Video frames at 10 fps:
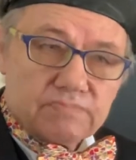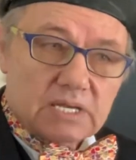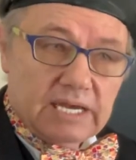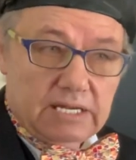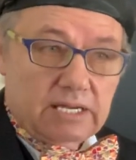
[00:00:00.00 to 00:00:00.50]

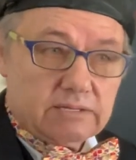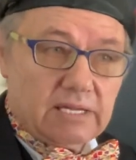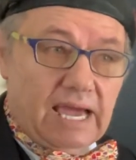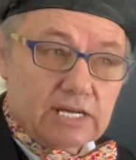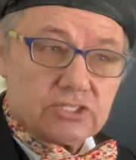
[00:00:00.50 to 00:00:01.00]
it
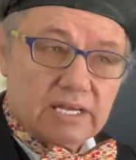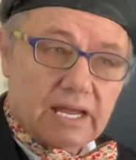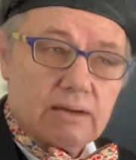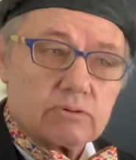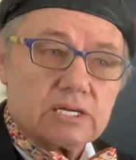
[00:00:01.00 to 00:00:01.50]
actually
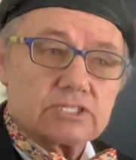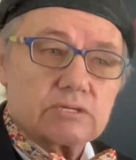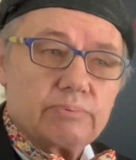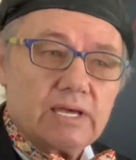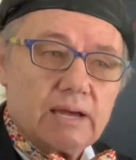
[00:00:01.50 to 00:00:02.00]
enabled us
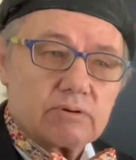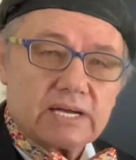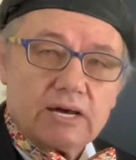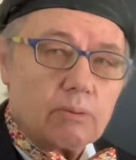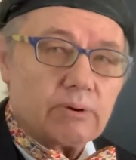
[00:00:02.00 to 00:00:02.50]
to be able to
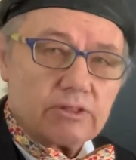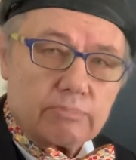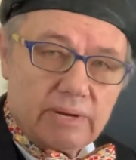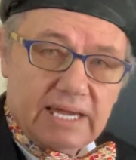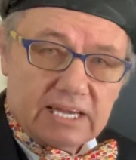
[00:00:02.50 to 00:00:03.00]
help other
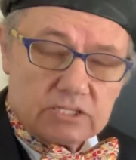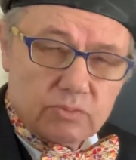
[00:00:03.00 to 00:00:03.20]
banks.